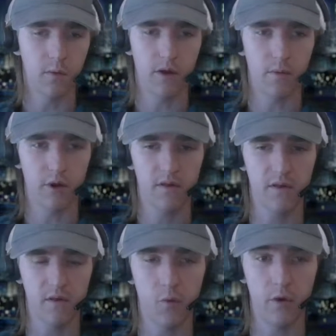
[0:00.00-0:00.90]
to mark
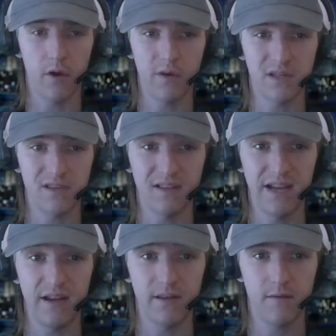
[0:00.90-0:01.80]
6.0 as the
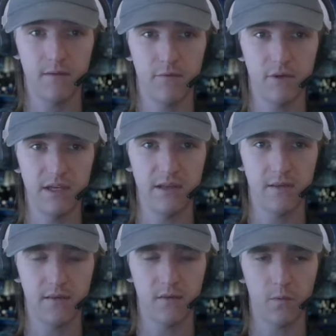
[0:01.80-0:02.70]
latest release
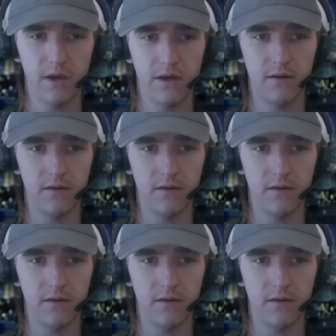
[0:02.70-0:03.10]
since we?